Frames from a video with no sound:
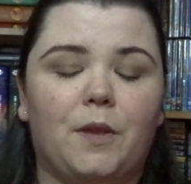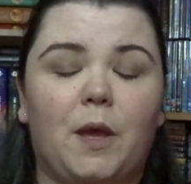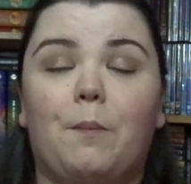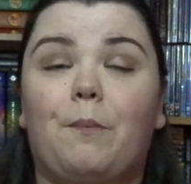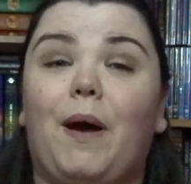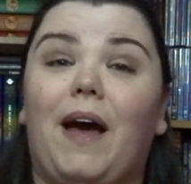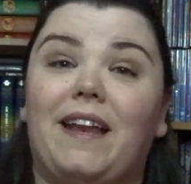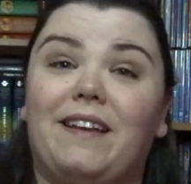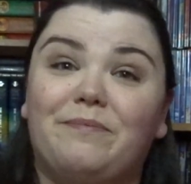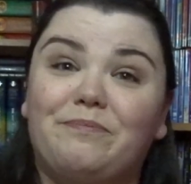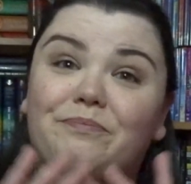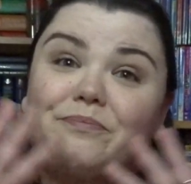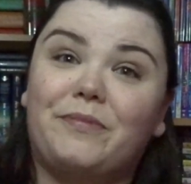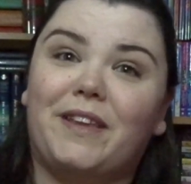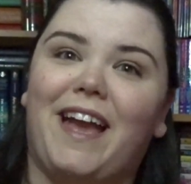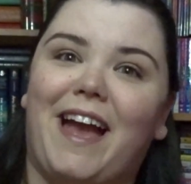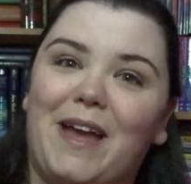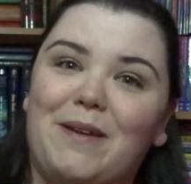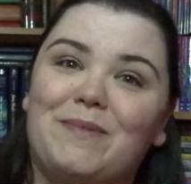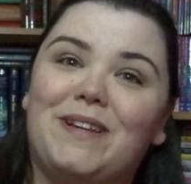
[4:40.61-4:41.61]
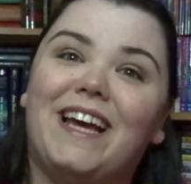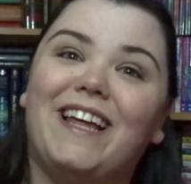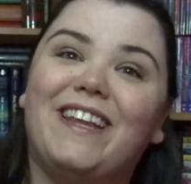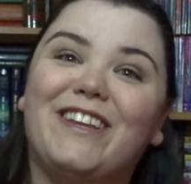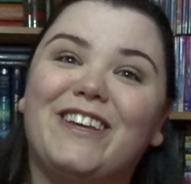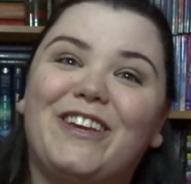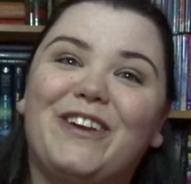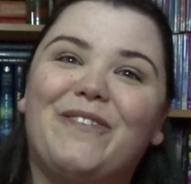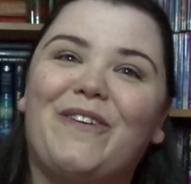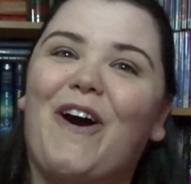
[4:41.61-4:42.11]
But I'm
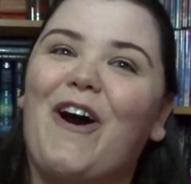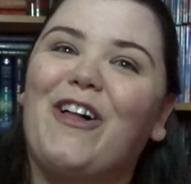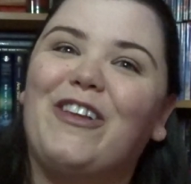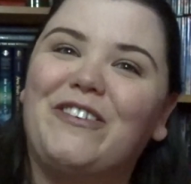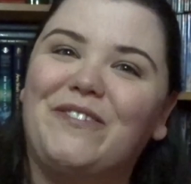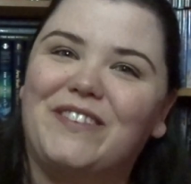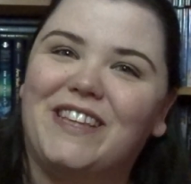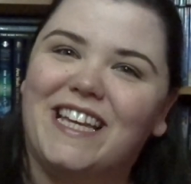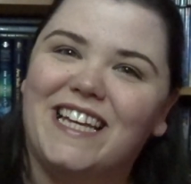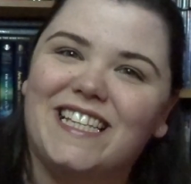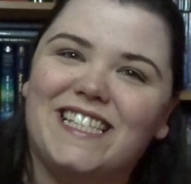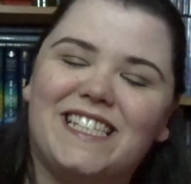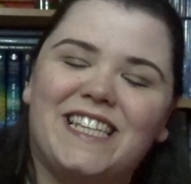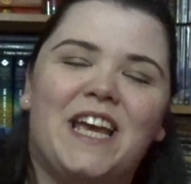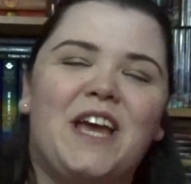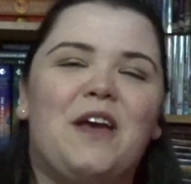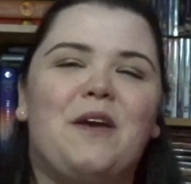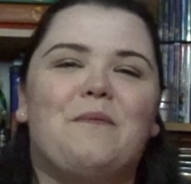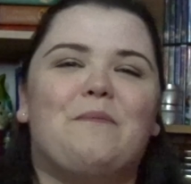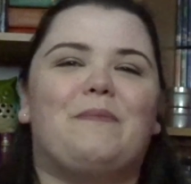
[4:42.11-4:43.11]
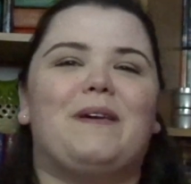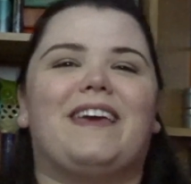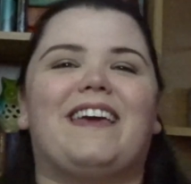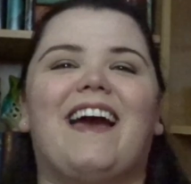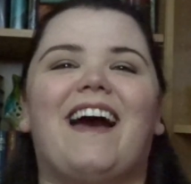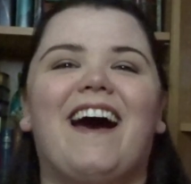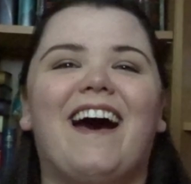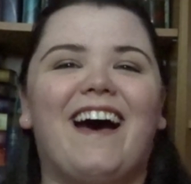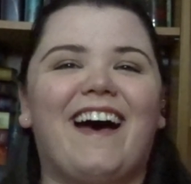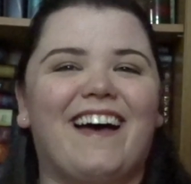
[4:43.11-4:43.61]
telling you all of this
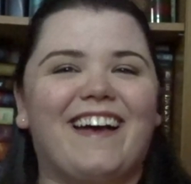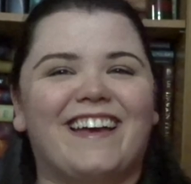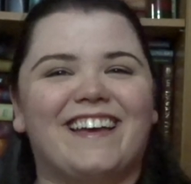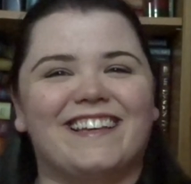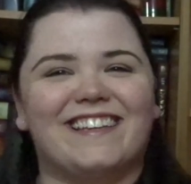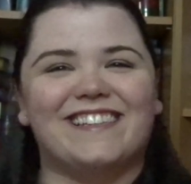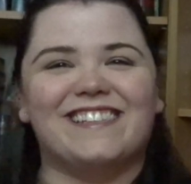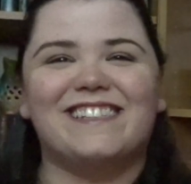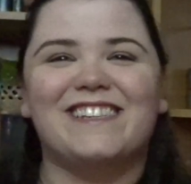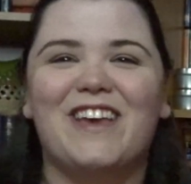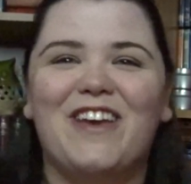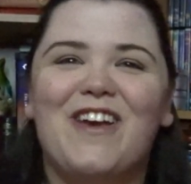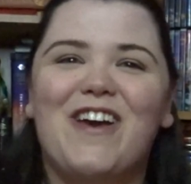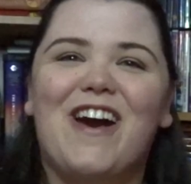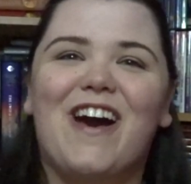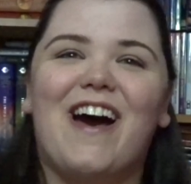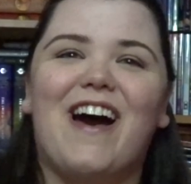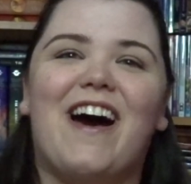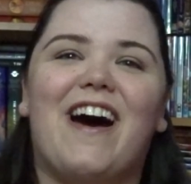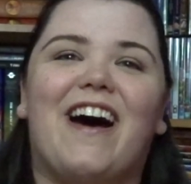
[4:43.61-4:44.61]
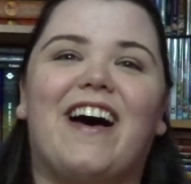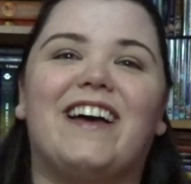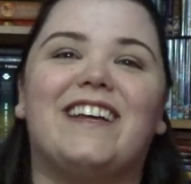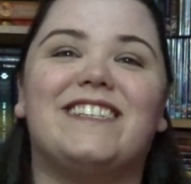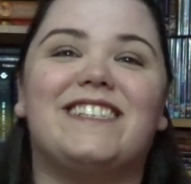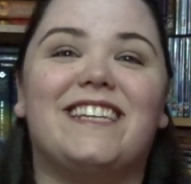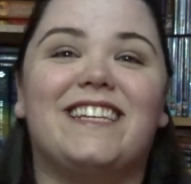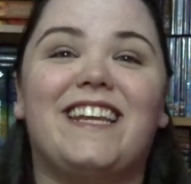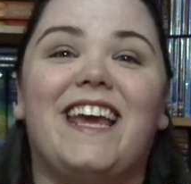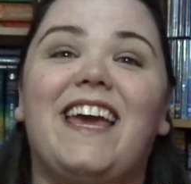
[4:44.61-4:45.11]
because
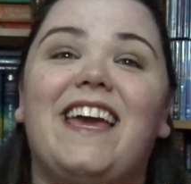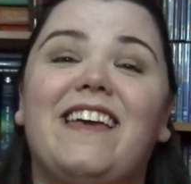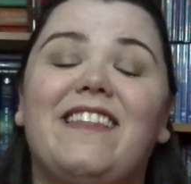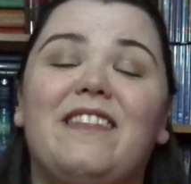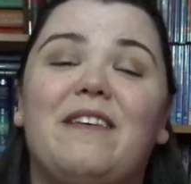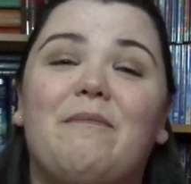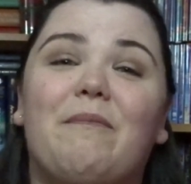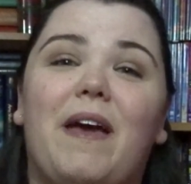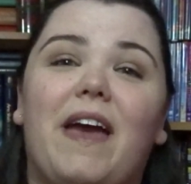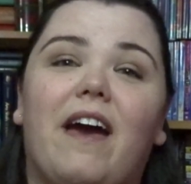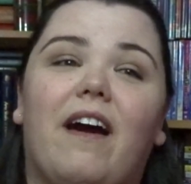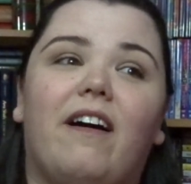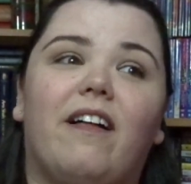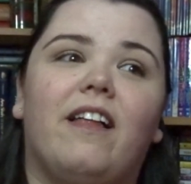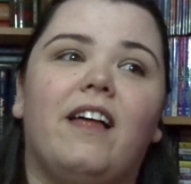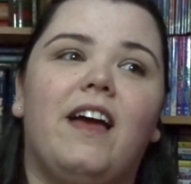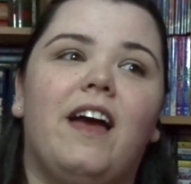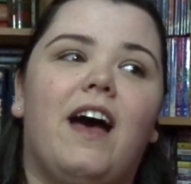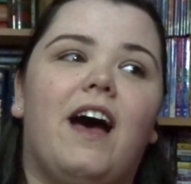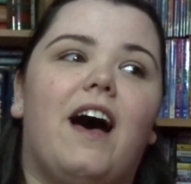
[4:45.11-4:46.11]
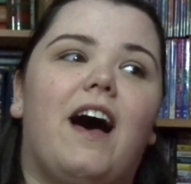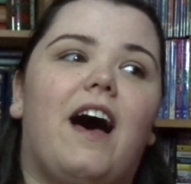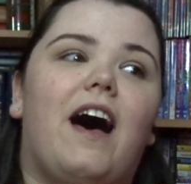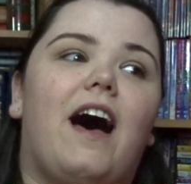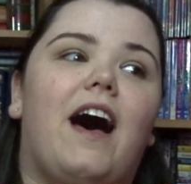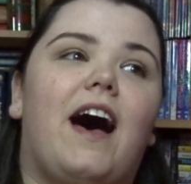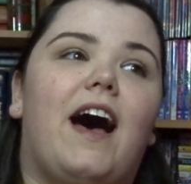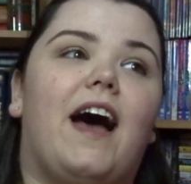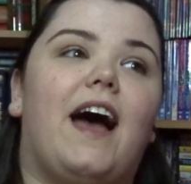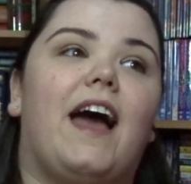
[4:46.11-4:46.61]
today in the mail,
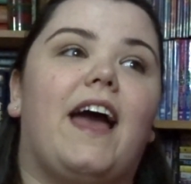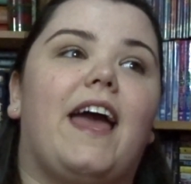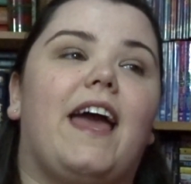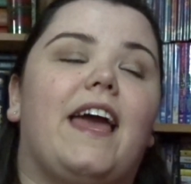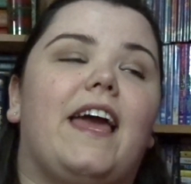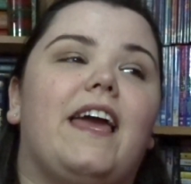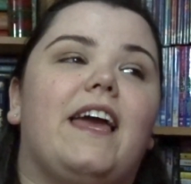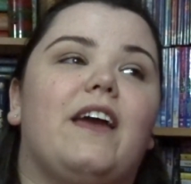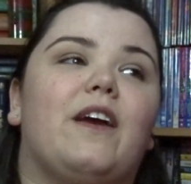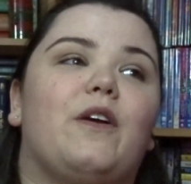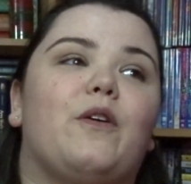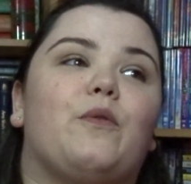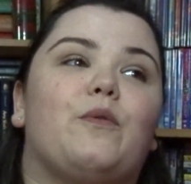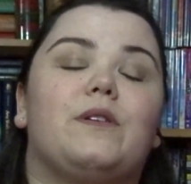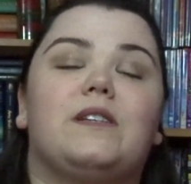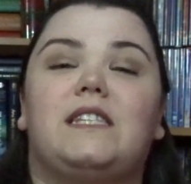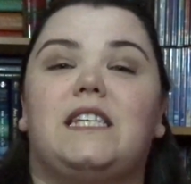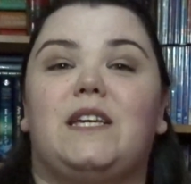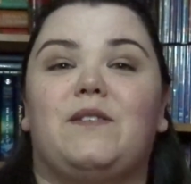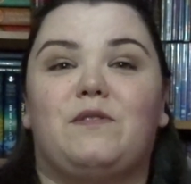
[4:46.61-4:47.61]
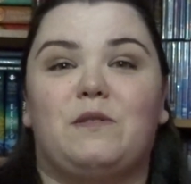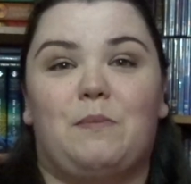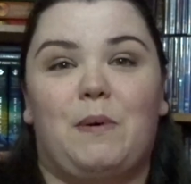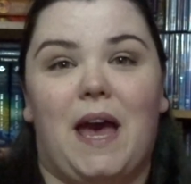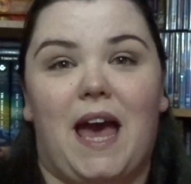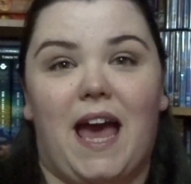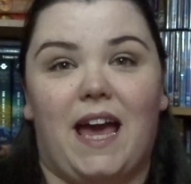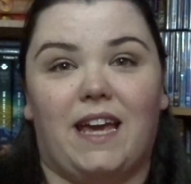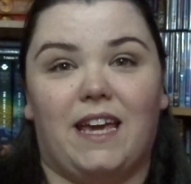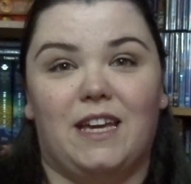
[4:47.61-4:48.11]
I received a
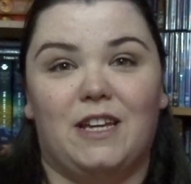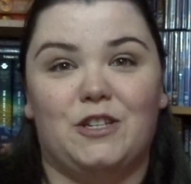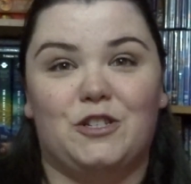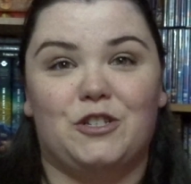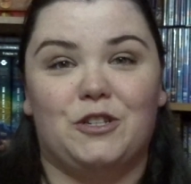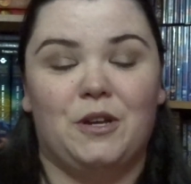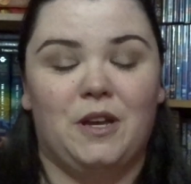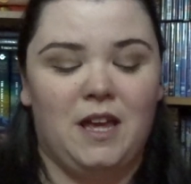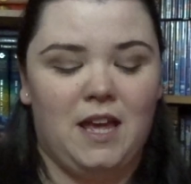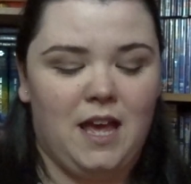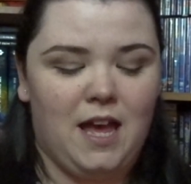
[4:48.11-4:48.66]
package.